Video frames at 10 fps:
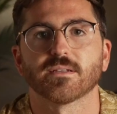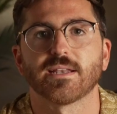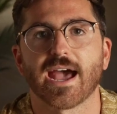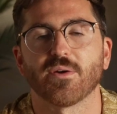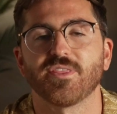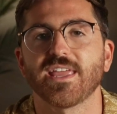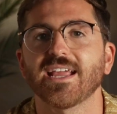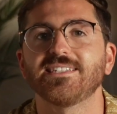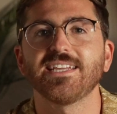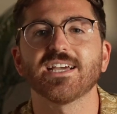Now, the
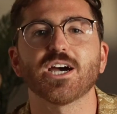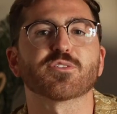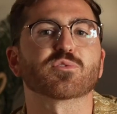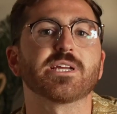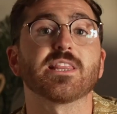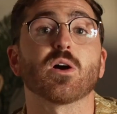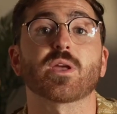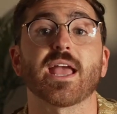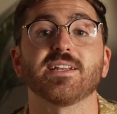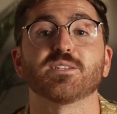idea of
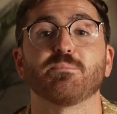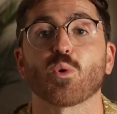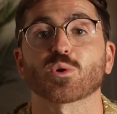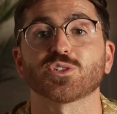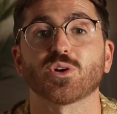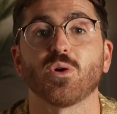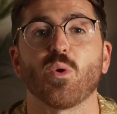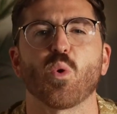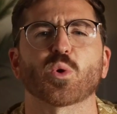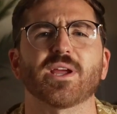relocating to
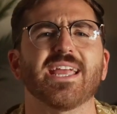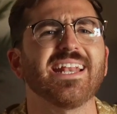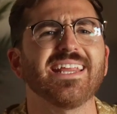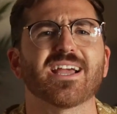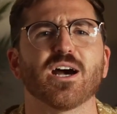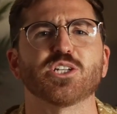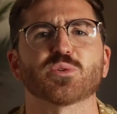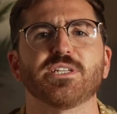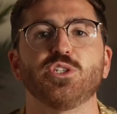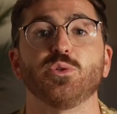Portugal or any
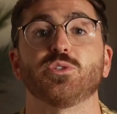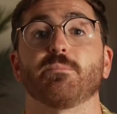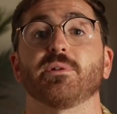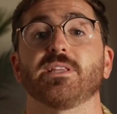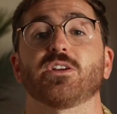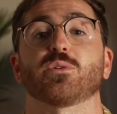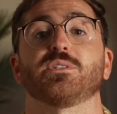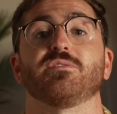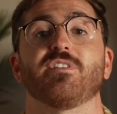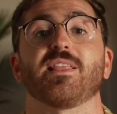country due to political
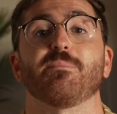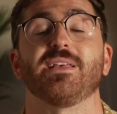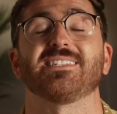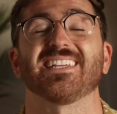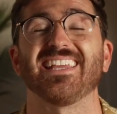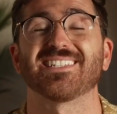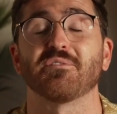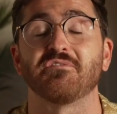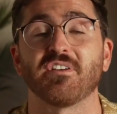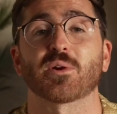developments is a
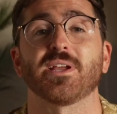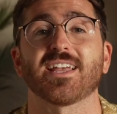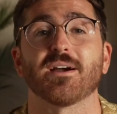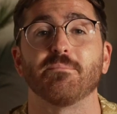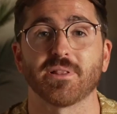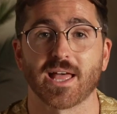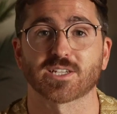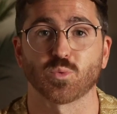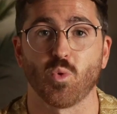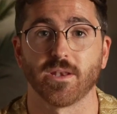very
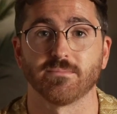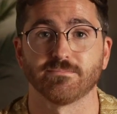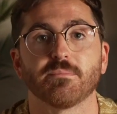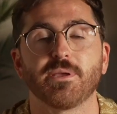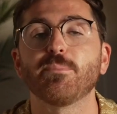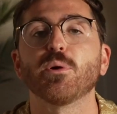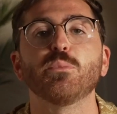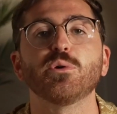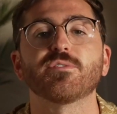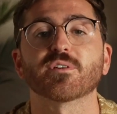complex one. People
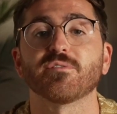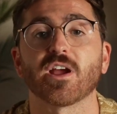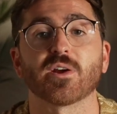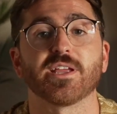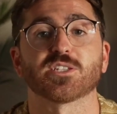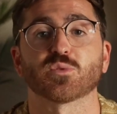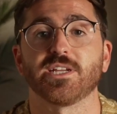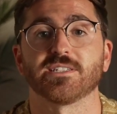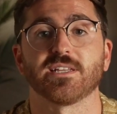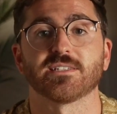move for various
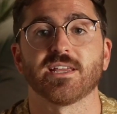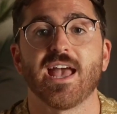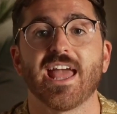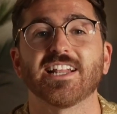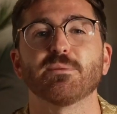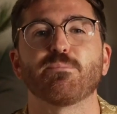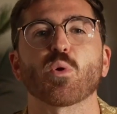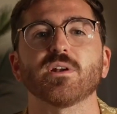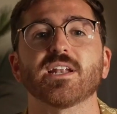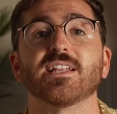reasons, and it's
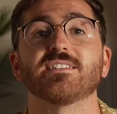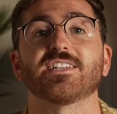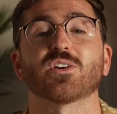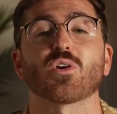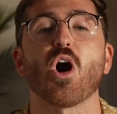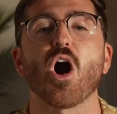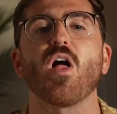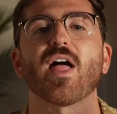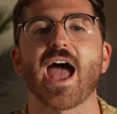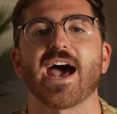important to consider
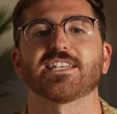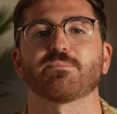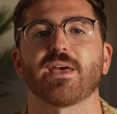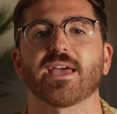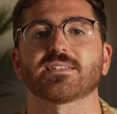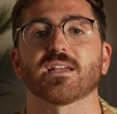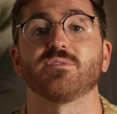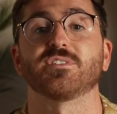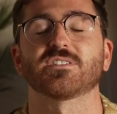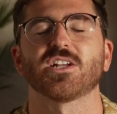all aspects
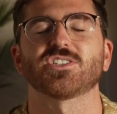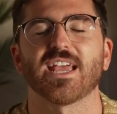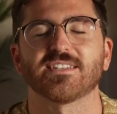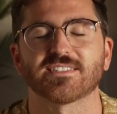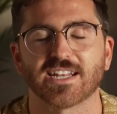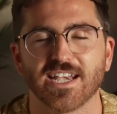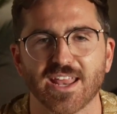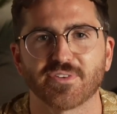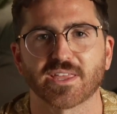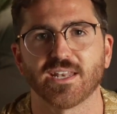of such a
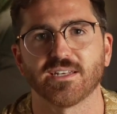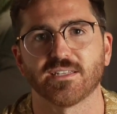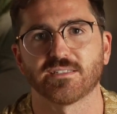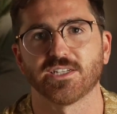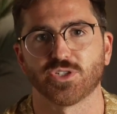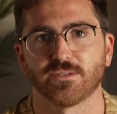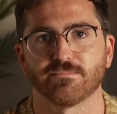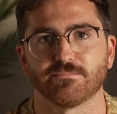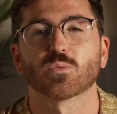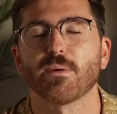significant decision.
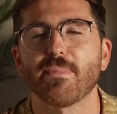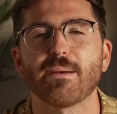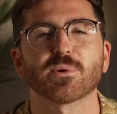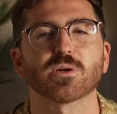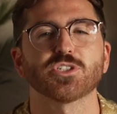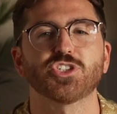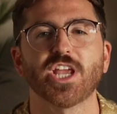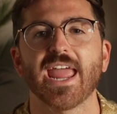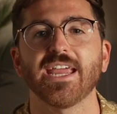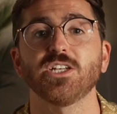Remember,
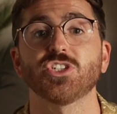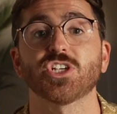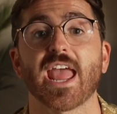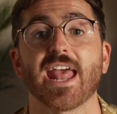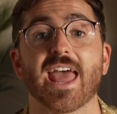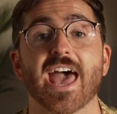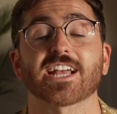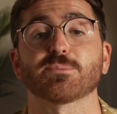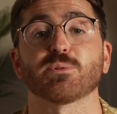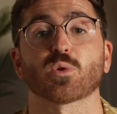change and
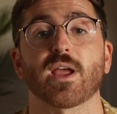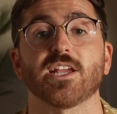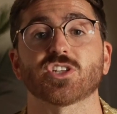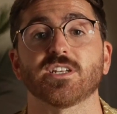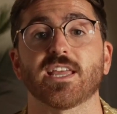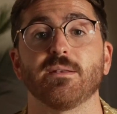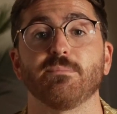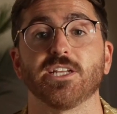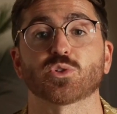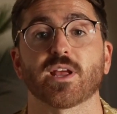exploration can
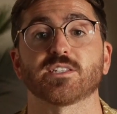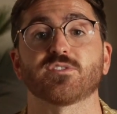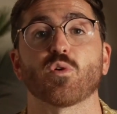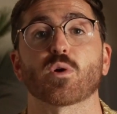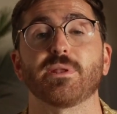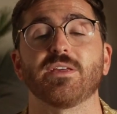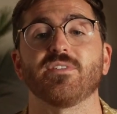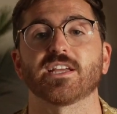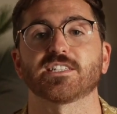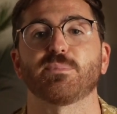be
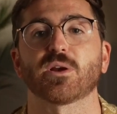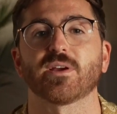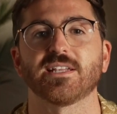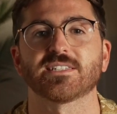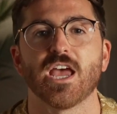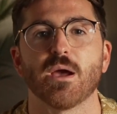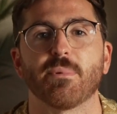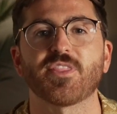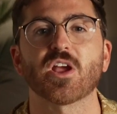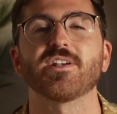transformative experience,
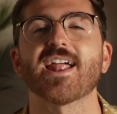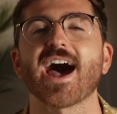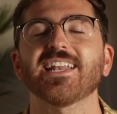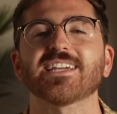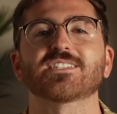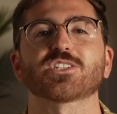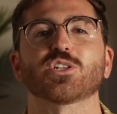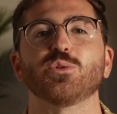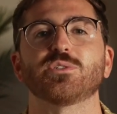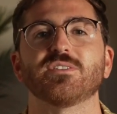but they are not
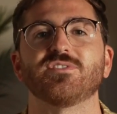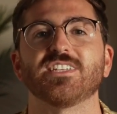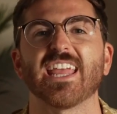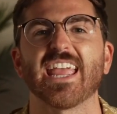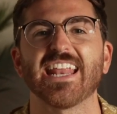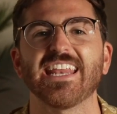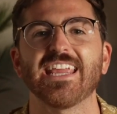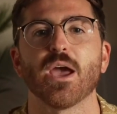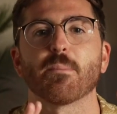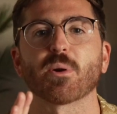exclusive to
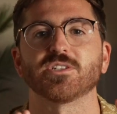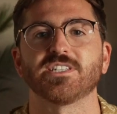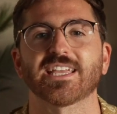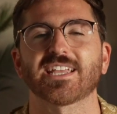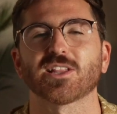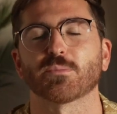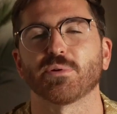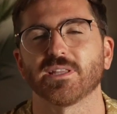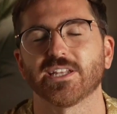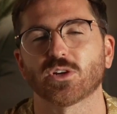any particular
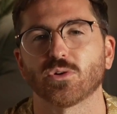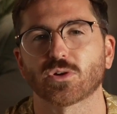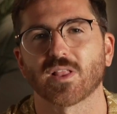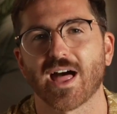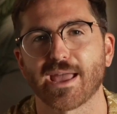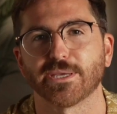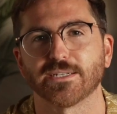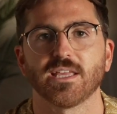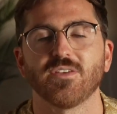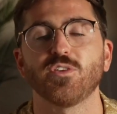political climate.
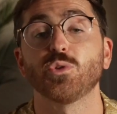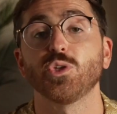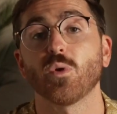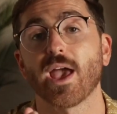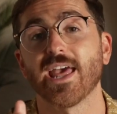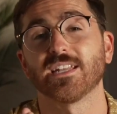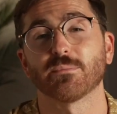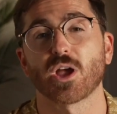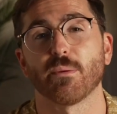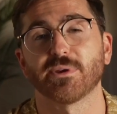If you do end
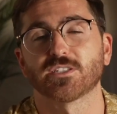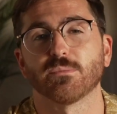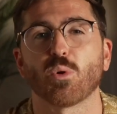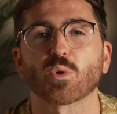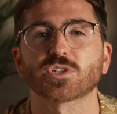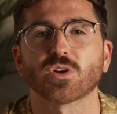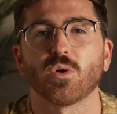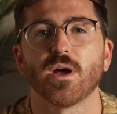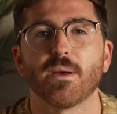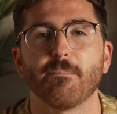up coming to
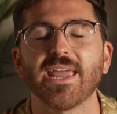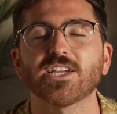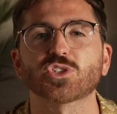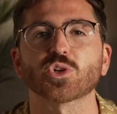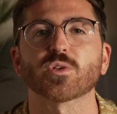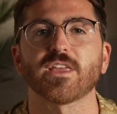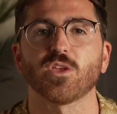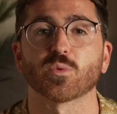Portugal, make sure that you